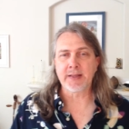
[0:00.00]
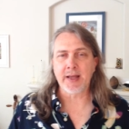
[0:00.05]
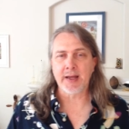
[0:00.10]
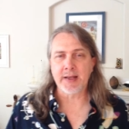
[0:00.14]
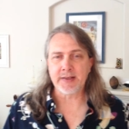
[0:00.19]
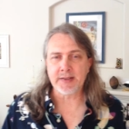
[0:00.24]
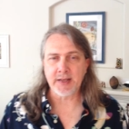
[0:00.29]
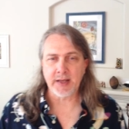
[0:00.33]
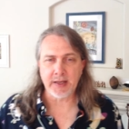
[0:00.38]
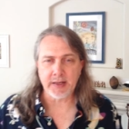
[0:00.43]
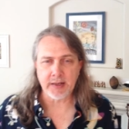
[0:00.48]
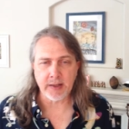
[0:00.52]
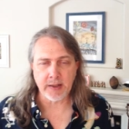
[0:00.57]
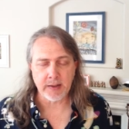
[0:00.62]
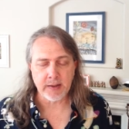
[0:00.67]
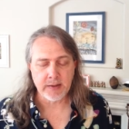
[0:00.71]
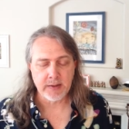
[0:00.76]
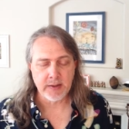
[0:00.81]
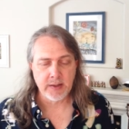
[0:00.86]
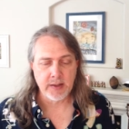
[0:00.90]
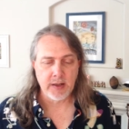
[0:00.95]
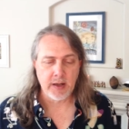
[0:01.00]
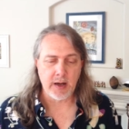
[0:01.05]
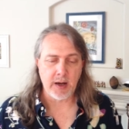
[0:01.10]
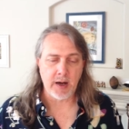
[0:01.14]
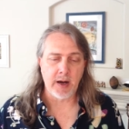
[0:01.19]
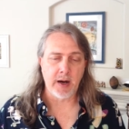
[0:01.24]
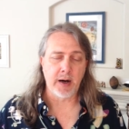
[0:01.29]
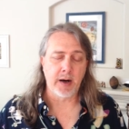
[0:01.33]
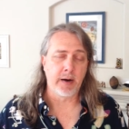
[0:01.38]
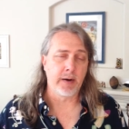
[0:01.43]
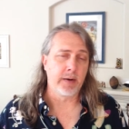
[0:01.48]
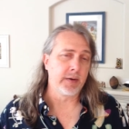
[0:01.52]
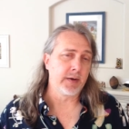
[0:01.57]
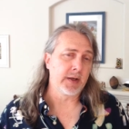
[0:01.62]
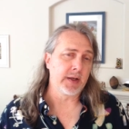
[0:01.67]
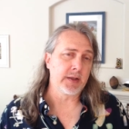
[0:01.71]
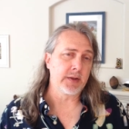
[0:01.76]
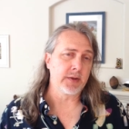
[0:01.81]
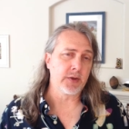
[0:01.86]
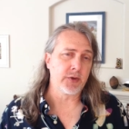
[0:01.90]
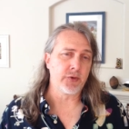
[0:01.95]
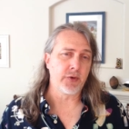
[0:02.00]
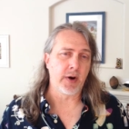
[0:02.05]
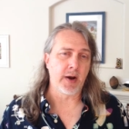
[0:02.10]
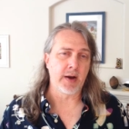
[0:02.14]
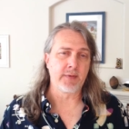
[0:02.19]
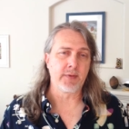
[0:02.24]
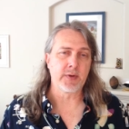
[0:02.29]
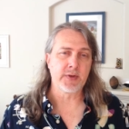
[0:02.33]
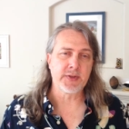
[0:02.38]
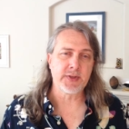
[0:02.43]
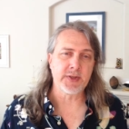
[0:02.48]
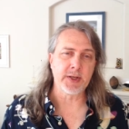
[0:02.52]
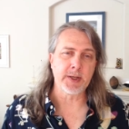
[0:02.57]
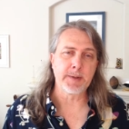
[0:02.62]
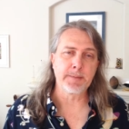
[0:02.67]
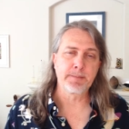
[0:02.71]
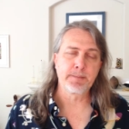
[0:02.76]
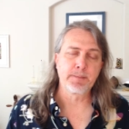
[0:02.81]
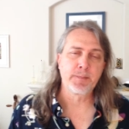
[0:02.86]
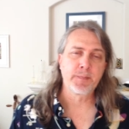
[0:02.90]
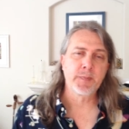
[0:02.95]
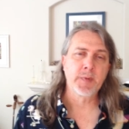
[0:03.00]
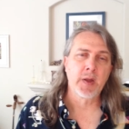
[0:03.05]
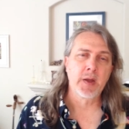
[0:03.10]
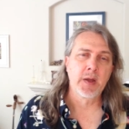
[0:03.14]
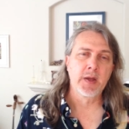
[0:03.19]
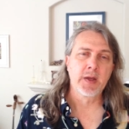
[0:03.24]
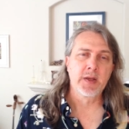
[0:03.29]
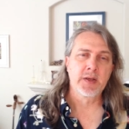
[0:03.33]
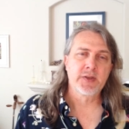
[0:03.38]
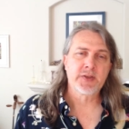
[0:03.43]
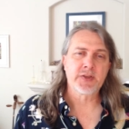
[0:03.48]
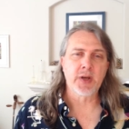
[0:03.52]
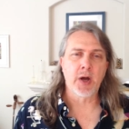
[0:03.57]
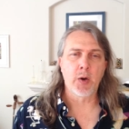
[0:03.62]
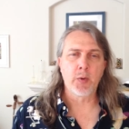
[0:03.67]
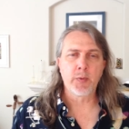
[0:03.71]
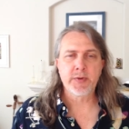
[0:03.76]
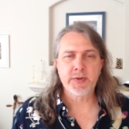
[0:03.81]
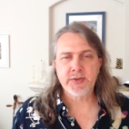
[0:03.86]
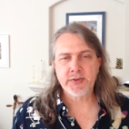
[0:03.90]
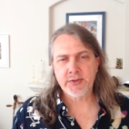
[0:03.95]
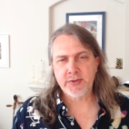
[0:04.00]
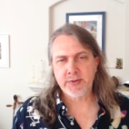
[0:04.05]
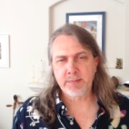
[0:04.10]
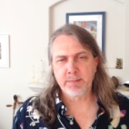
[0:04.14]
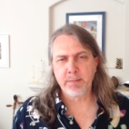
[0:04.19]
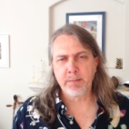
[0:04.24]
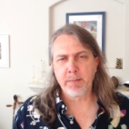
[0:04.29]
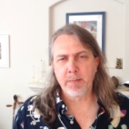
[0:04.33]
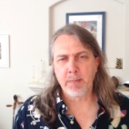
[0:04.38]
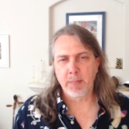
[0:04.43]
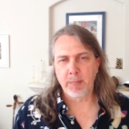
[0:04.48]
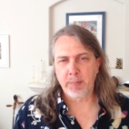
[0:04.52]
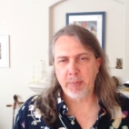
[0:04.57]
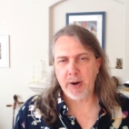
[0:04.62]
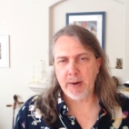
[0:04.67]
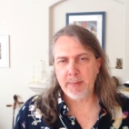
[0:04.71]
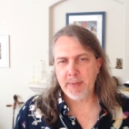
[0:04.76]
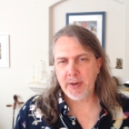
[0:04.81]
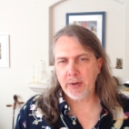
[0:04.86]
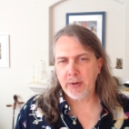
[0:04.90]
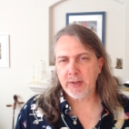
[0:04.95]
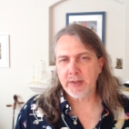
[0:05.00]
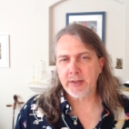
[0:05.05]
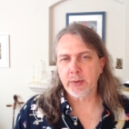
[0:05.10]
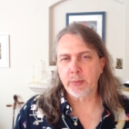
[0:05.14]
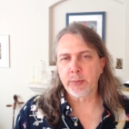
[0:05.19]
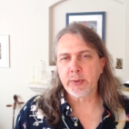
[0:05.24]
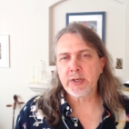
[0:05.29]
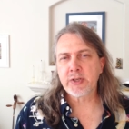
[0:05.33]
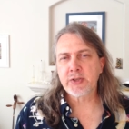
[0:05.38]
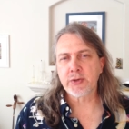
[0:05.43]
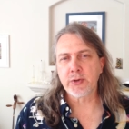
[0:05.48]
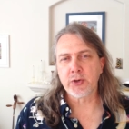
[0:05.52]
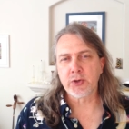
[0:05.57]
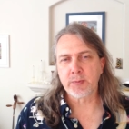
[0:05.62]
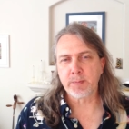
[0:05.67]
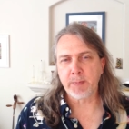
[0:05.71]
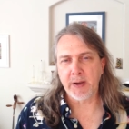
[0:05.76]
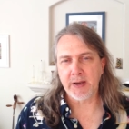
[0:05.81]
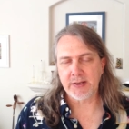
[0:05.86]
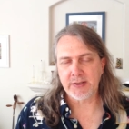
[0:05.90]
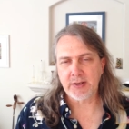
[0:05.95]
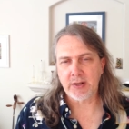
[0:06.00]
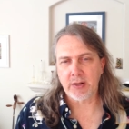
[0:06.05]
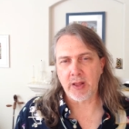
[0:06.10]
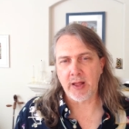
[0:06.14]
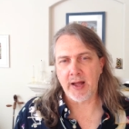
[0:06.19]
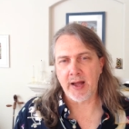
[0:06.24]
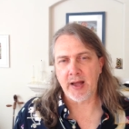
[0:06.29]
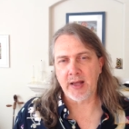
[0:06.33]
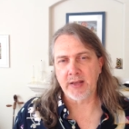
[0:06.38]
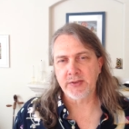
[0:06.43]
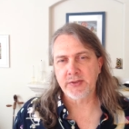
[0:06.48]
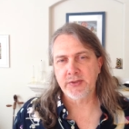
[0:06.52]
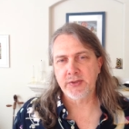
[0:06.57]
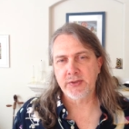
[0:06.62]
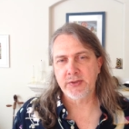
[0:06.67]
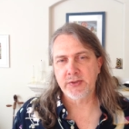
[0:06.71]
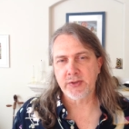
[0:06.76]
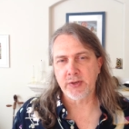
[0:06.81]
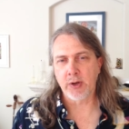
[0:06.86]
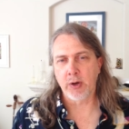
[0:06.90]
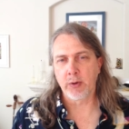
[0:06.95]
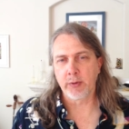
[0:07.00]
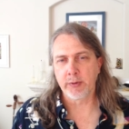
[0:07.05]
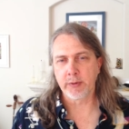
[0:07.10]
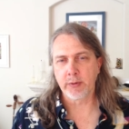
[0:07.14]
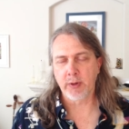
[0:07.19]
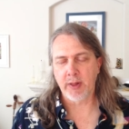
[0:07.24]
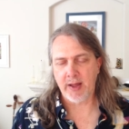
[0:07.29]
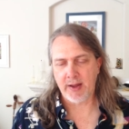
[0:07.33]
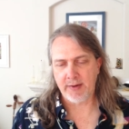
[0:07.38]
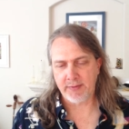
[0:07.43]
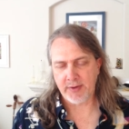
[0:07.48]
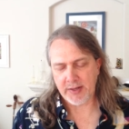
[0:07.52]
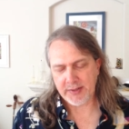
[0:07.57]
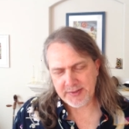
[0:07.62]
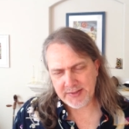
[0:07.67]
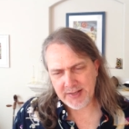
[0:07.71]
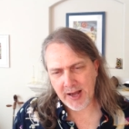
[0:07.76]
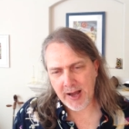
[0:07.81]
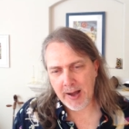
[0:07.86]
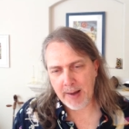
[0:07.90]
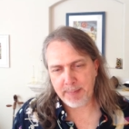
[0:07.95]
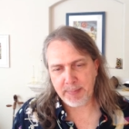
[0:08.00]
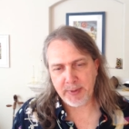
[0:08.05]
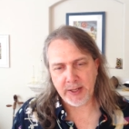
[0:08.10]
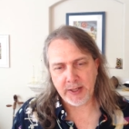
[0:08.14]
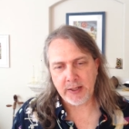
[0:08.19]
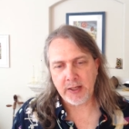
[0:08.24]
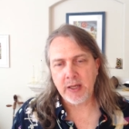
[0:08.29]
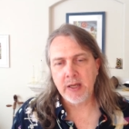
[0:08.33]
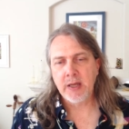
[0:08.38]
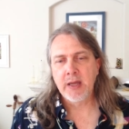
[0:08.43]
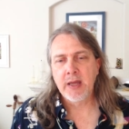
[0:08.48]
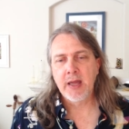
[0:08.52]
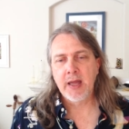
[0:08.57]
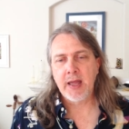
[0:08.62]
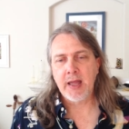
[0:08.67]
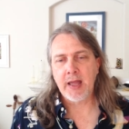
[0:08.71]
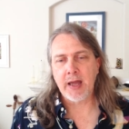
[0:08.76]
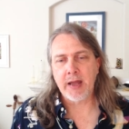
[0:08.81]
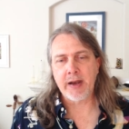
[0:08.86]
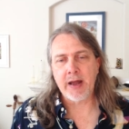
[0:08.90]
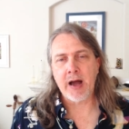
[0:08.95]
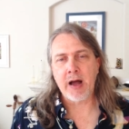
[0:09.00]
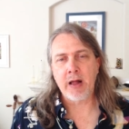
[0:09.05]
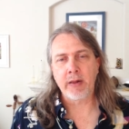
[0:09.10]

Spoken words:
that data are in the driver's seat. So this is primarily a research-based class. So you'll have a topic, and